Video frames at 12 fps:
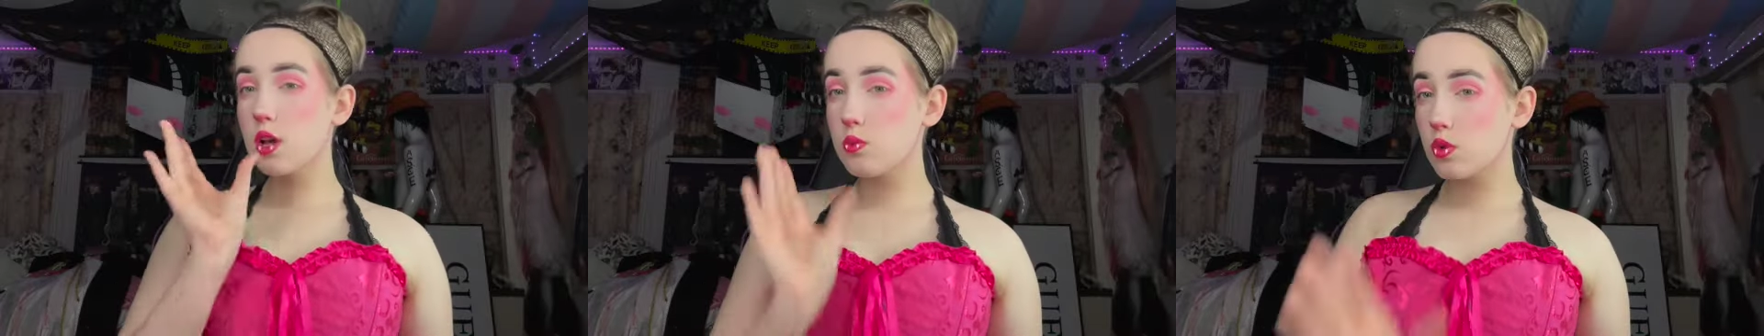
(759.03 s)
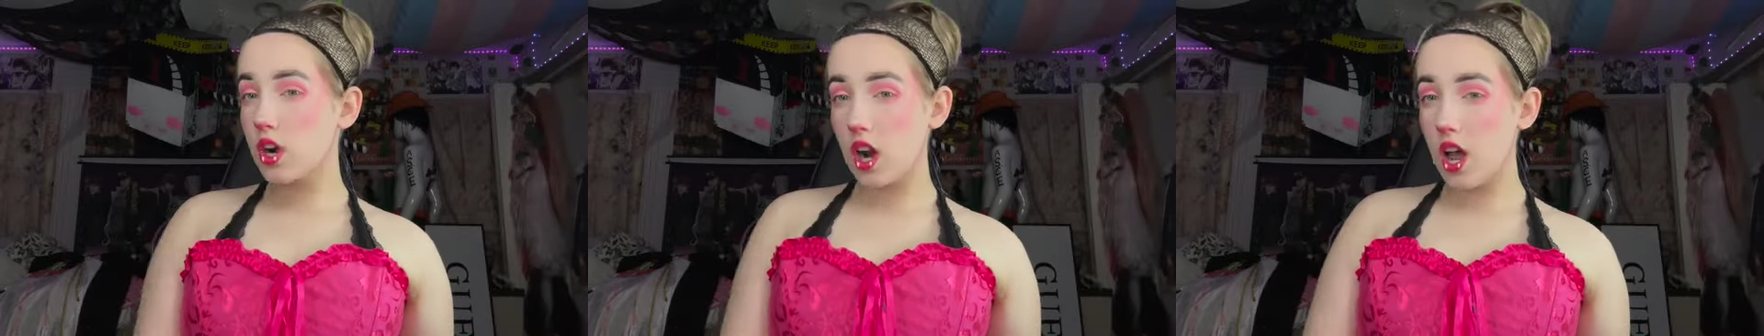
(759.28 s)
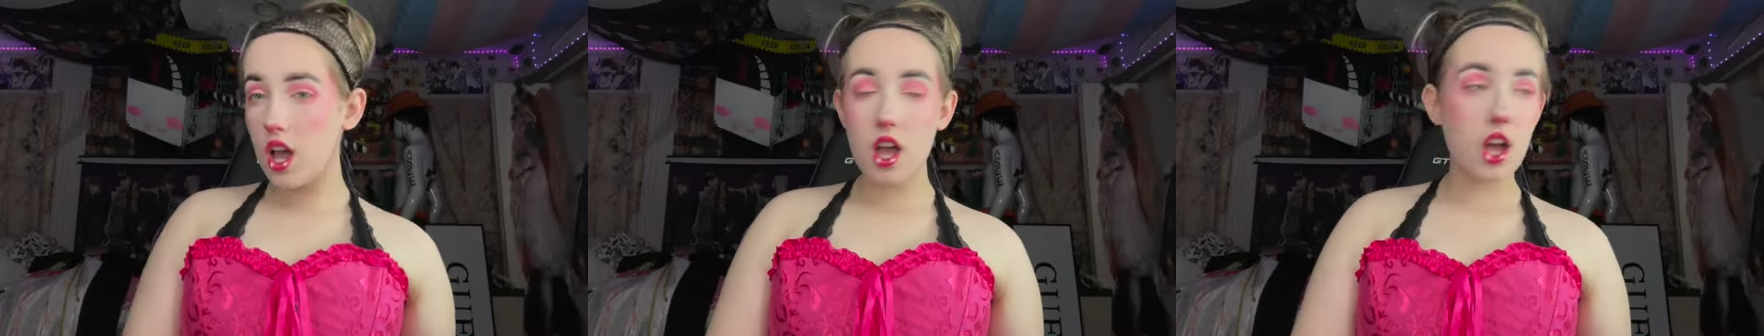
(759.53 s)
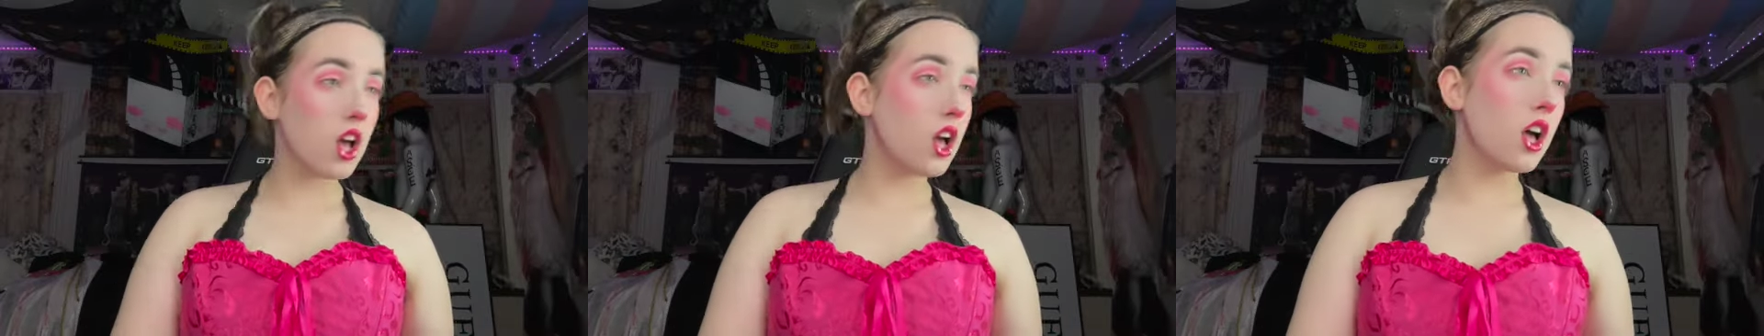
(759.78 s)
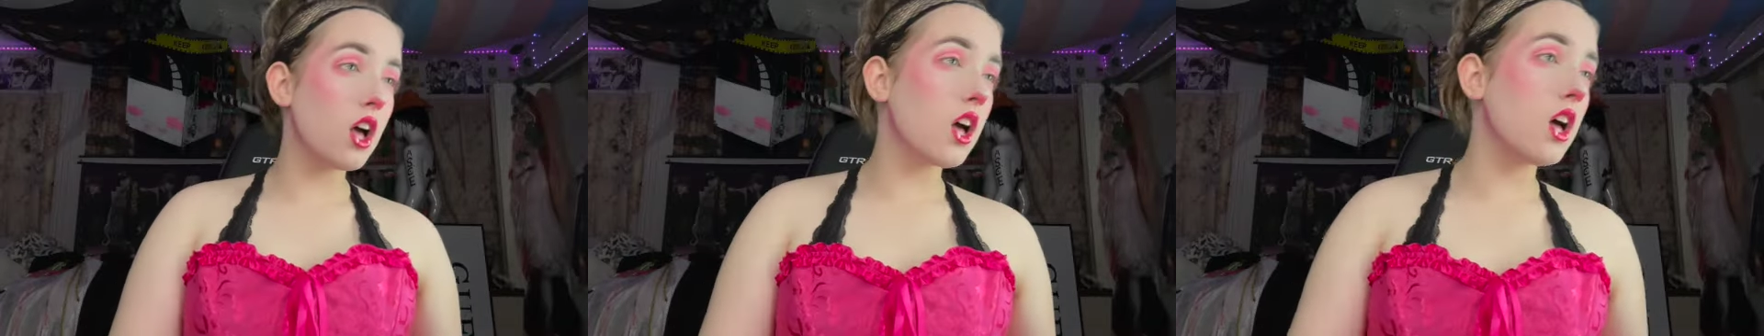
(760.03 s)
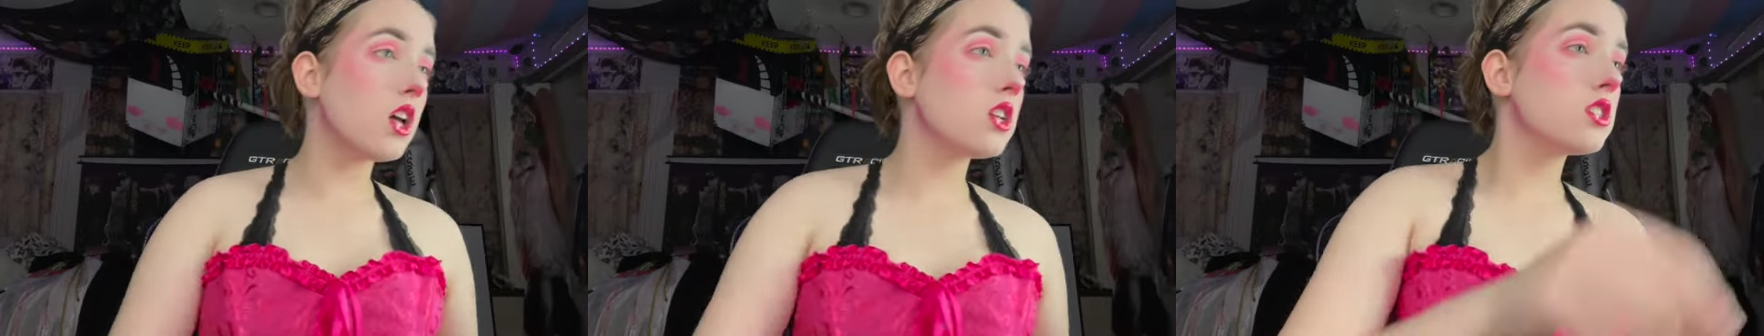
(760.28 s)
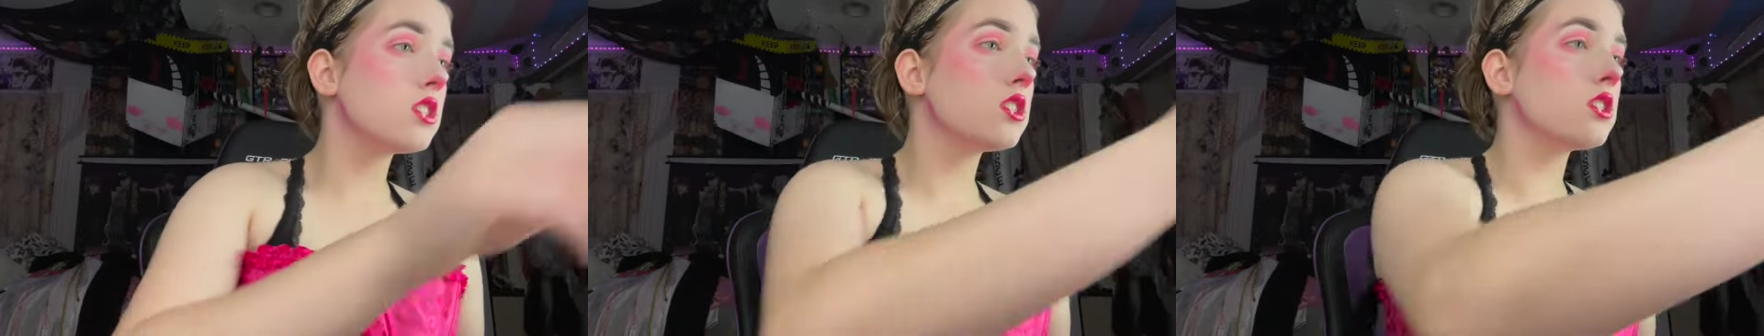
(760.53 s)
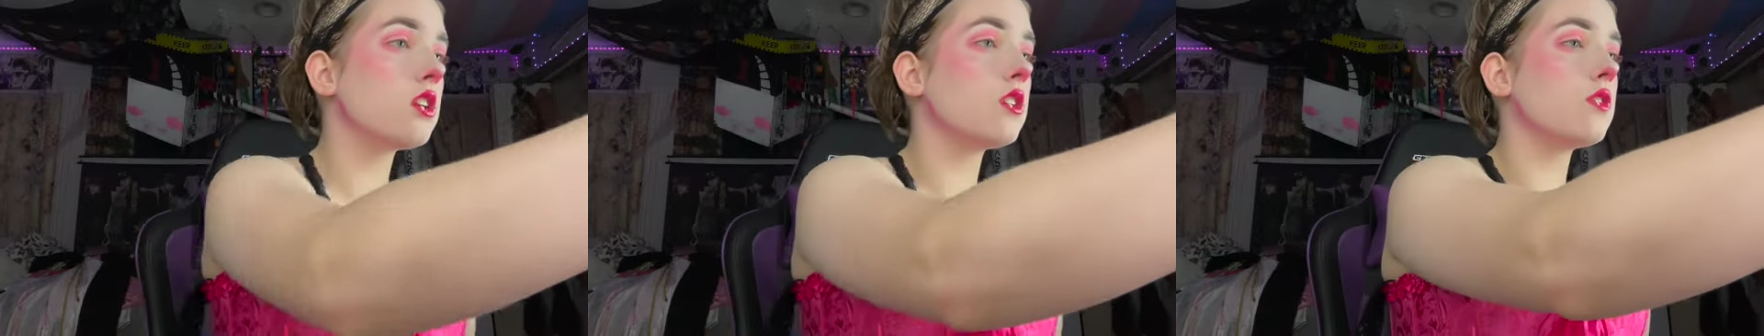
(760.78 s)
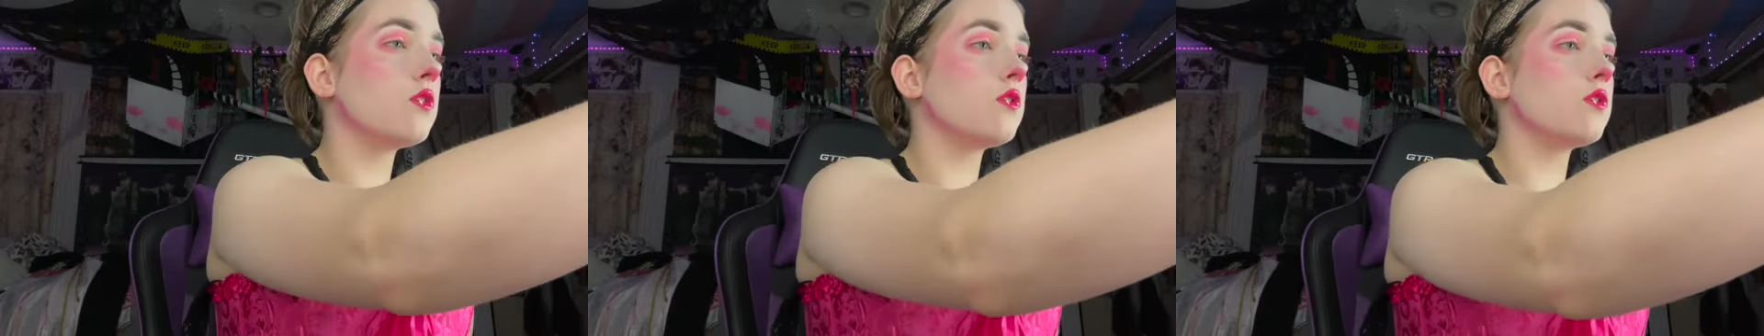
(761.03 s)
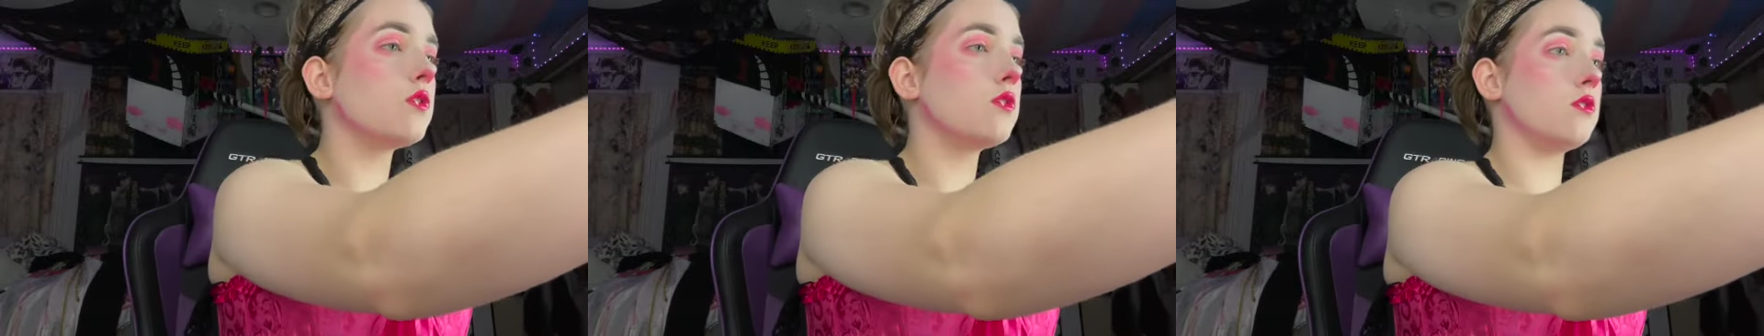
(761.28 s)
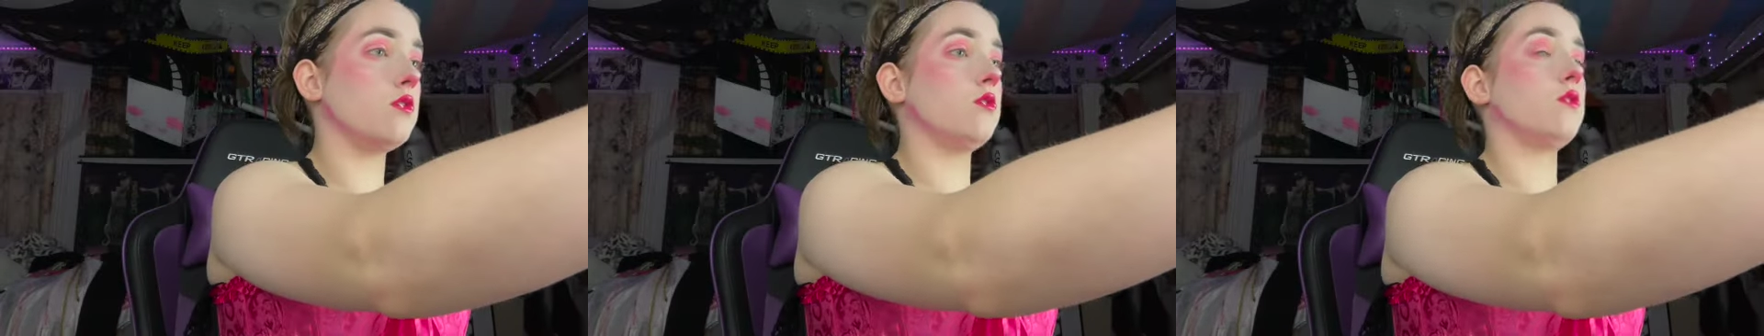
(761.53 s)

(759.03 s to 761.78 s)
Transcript: Here's a little musical breakdown.